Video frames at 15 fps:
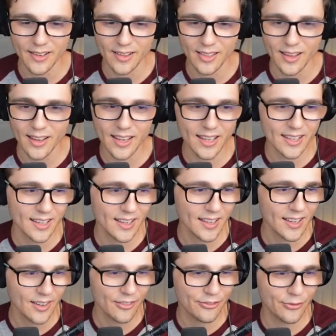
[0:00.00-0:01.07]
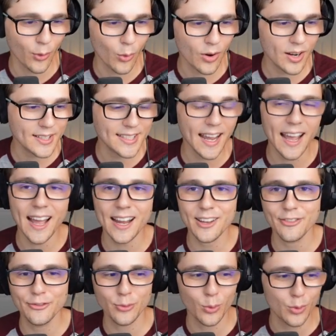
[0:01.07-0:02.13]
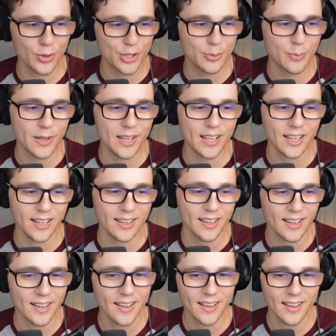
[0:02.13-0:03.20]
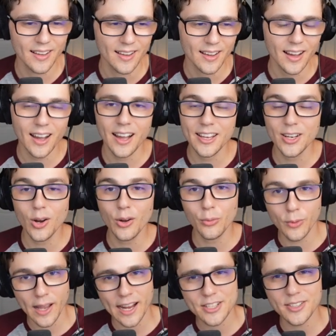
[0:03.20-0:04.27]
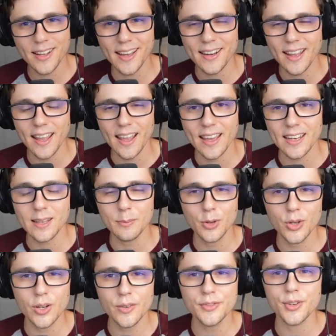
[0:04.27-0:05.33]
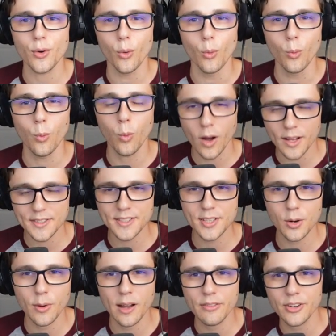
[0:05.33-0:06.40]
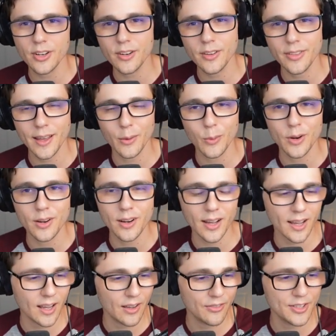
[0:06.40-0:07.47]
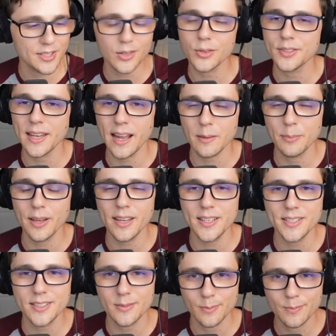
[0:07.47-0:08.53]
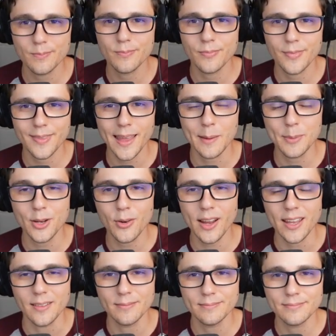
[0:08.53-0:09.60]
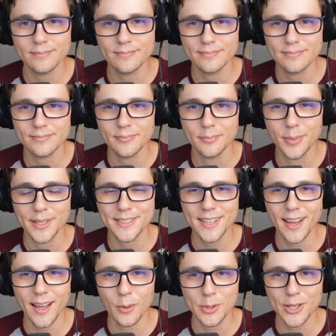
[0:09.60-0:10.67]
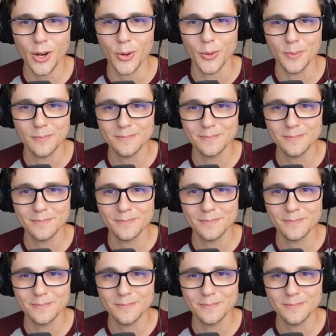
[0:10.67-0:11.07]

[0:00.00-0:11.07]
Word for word: Like, four attack, four speed. Uh, you know, if we actually had any moves whatsoever that were uh, physical attack based, that'd be great. But uh, we don't,